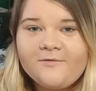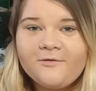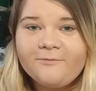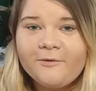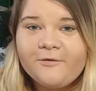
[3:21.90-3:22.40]

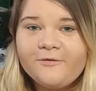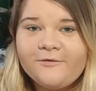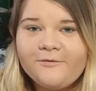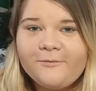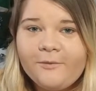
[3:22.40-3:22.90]
just
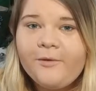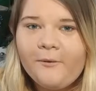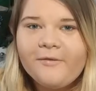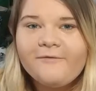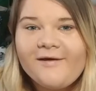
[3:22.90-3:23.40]
because you
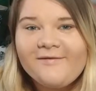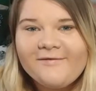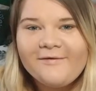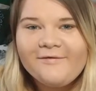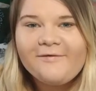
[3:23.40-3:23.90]
know the
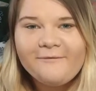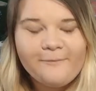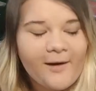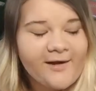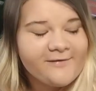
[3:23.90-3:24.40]
reasons
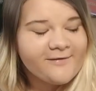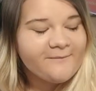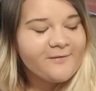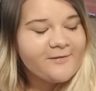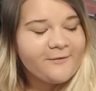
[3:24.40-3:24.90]
of why he's
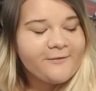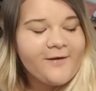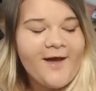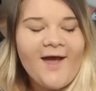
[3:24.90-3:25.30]
number 2.